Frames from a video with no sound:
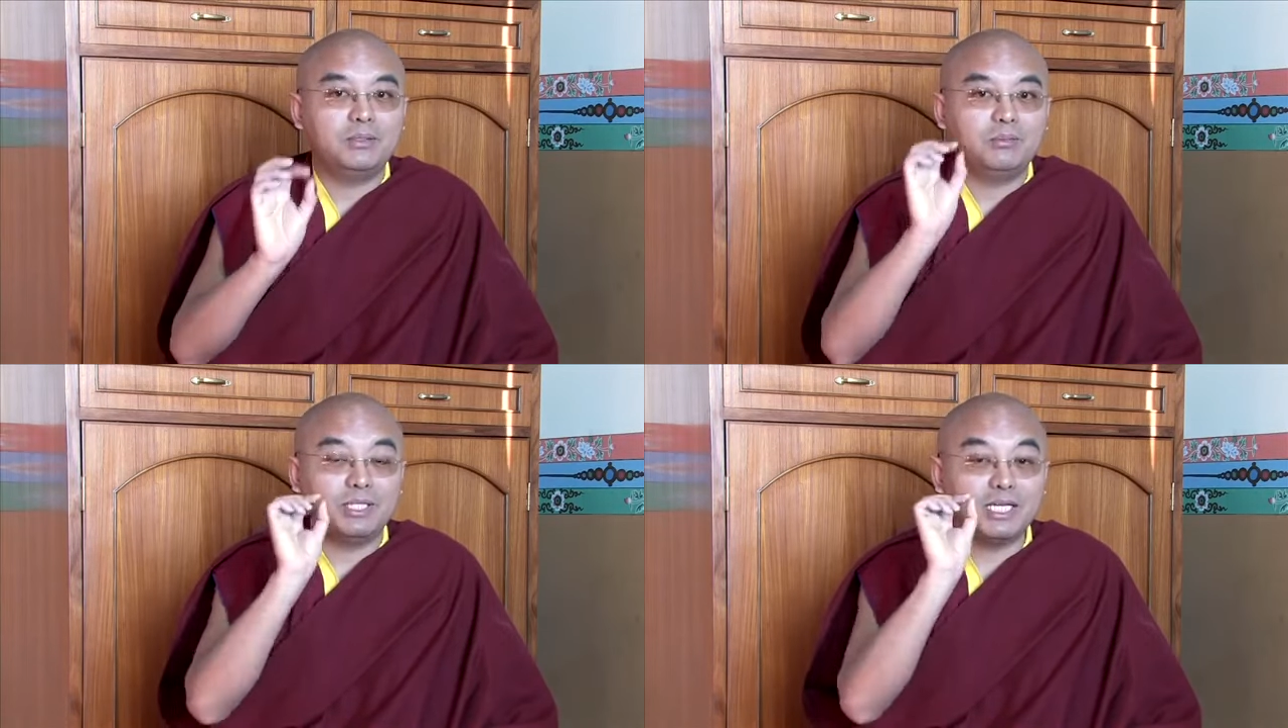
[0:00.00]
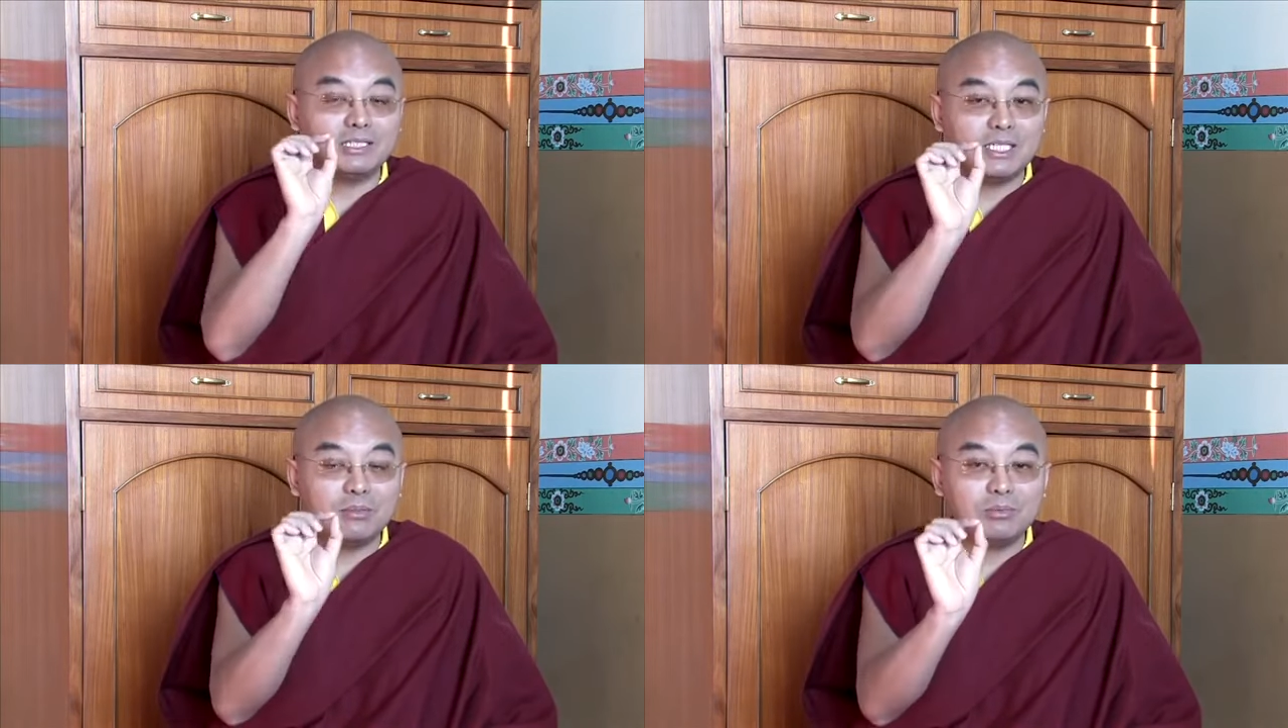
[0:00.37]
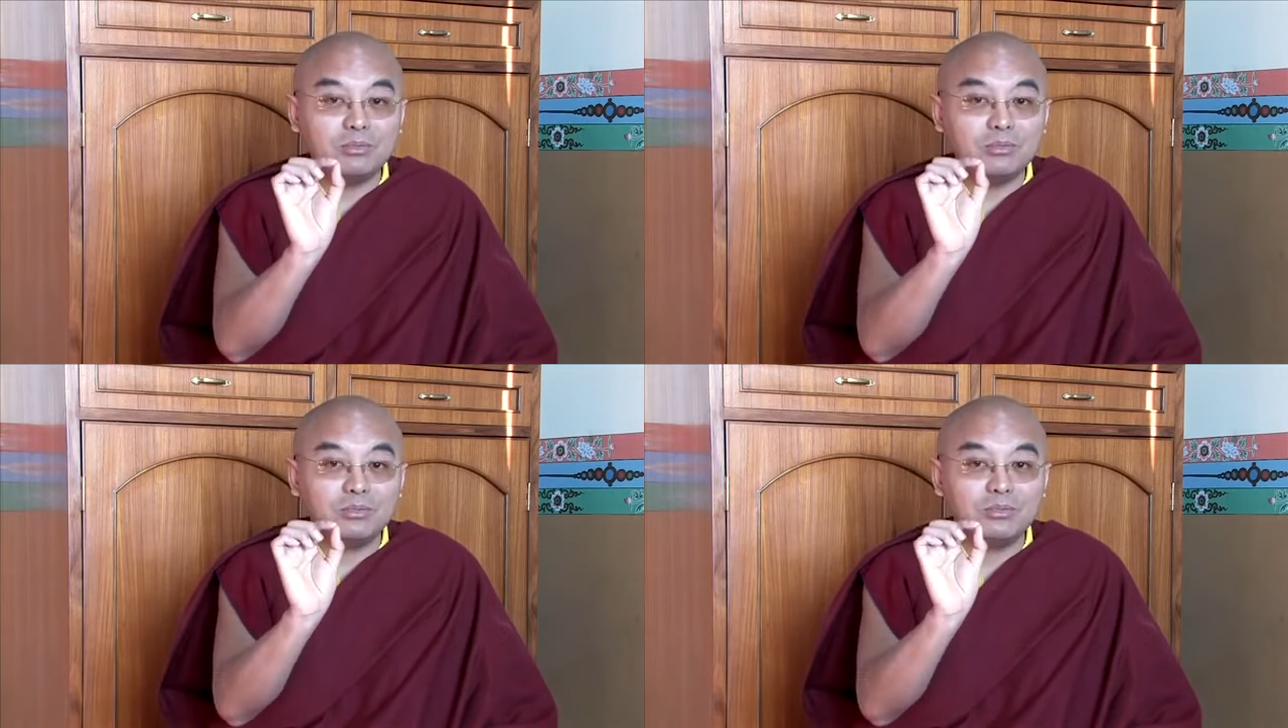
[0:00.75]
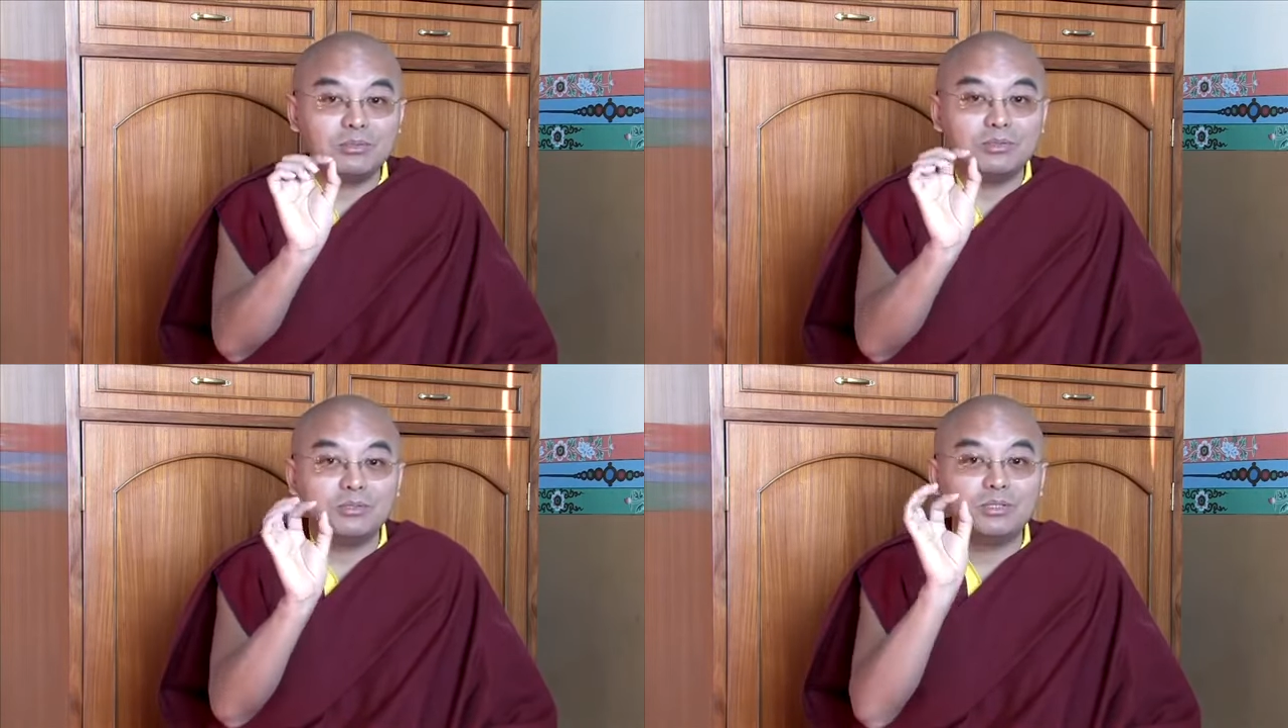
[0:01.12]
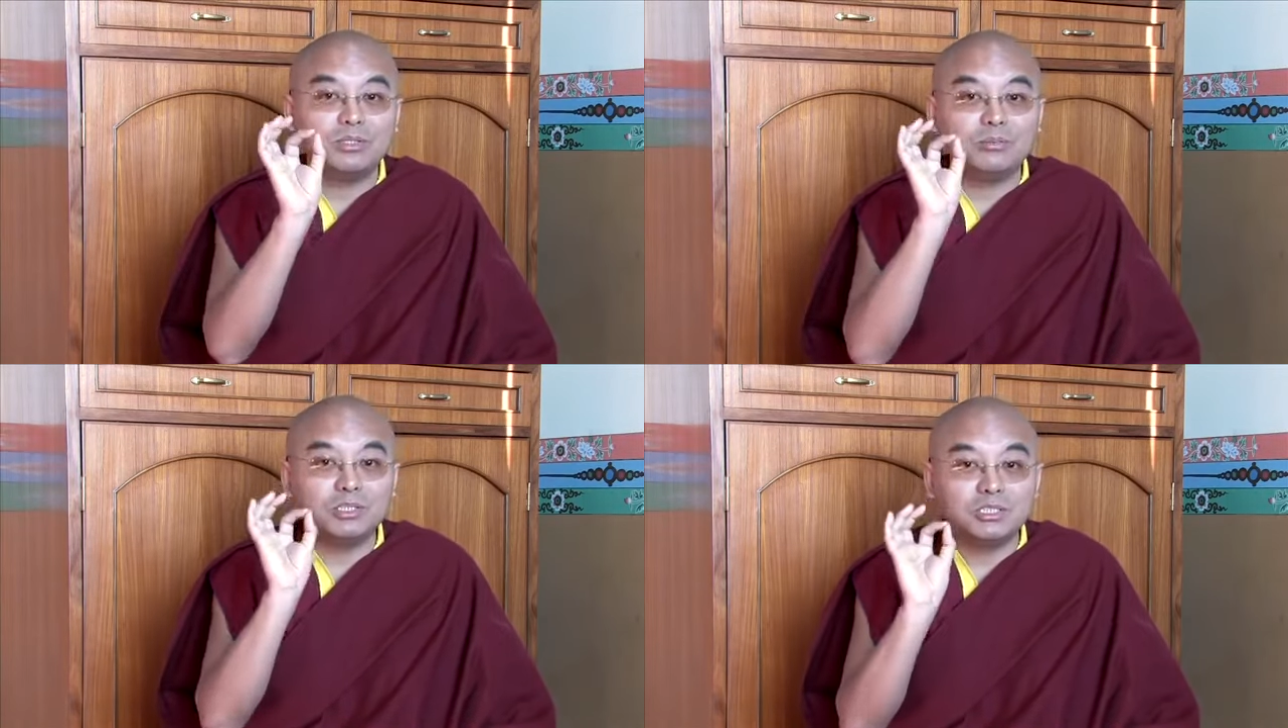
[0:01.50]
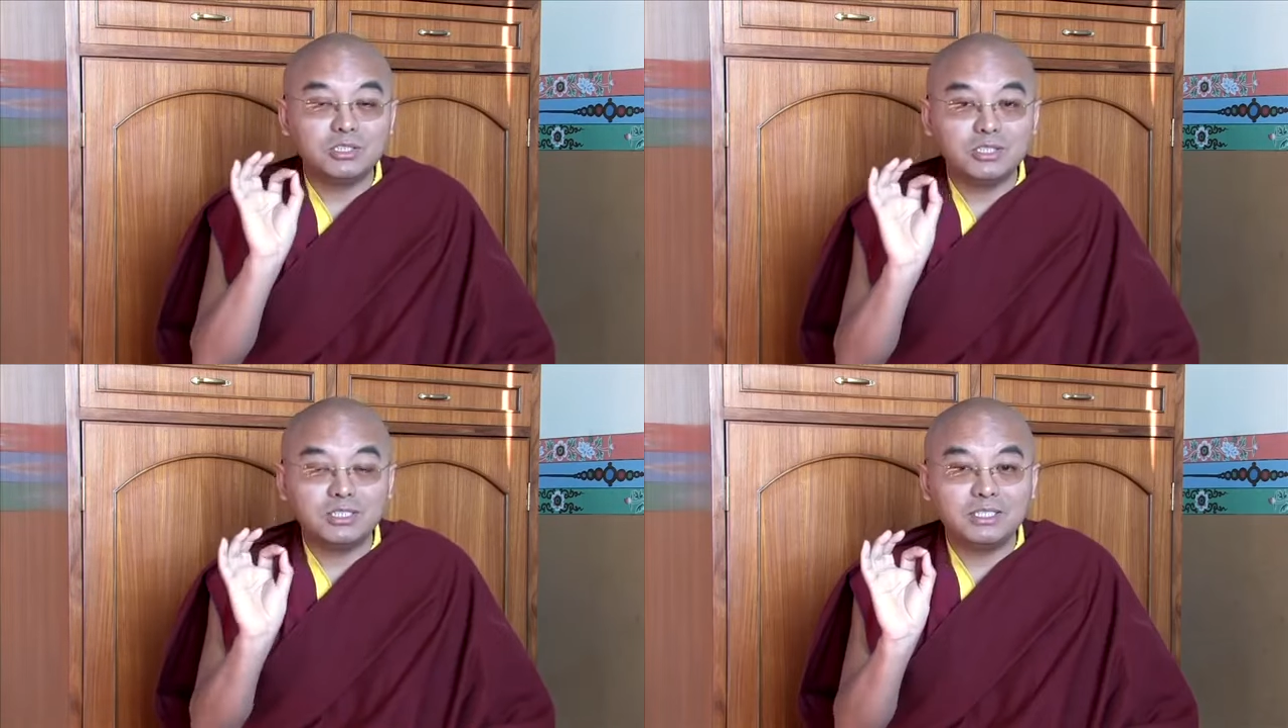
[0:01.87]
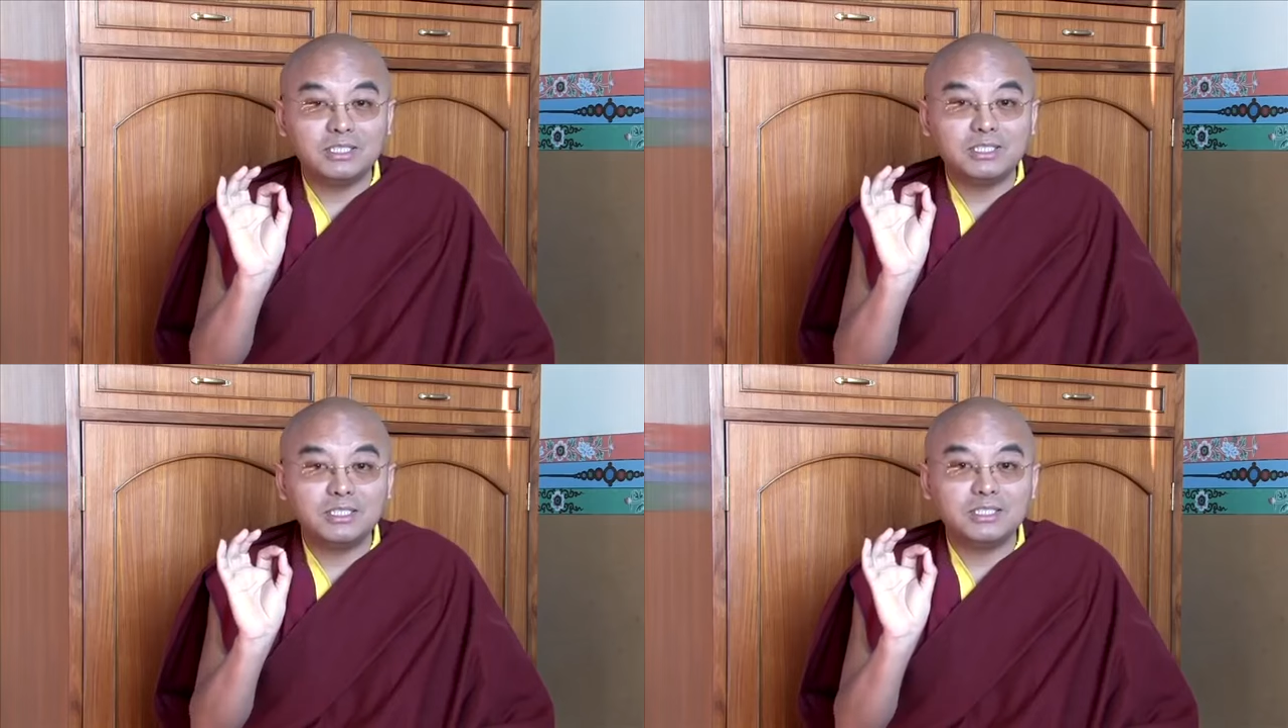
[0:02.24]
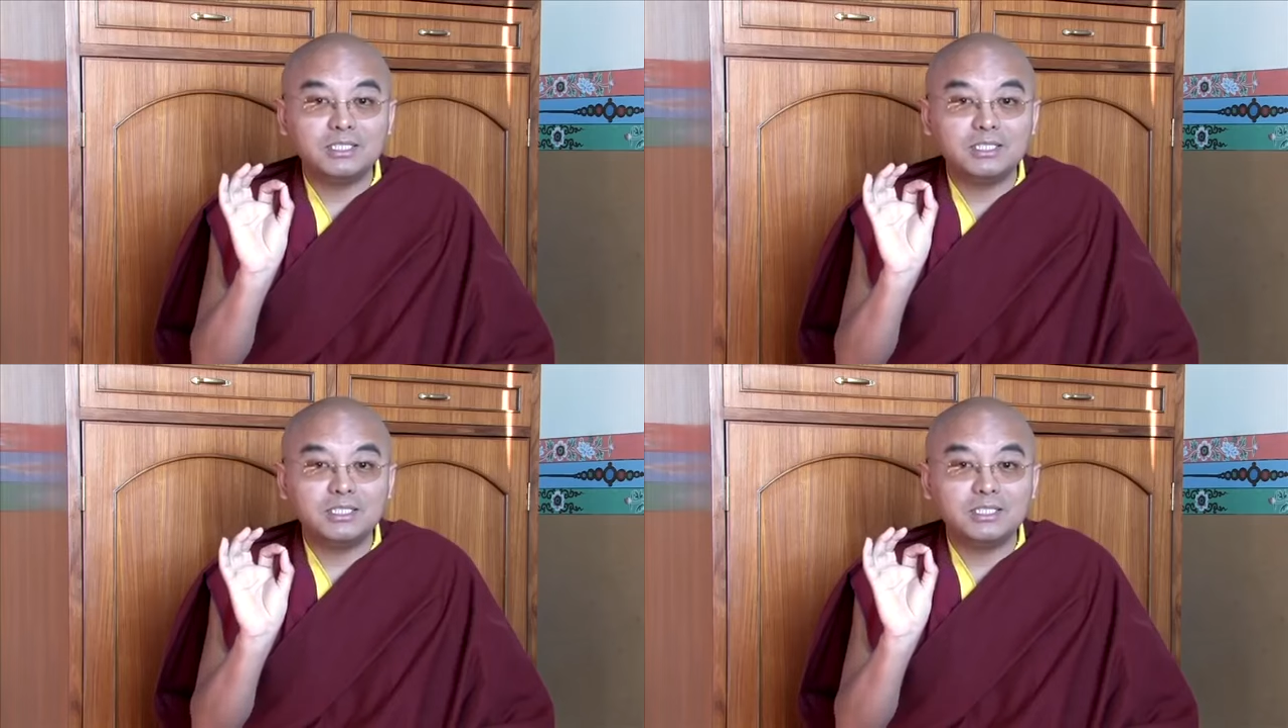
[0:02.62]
with example, with story.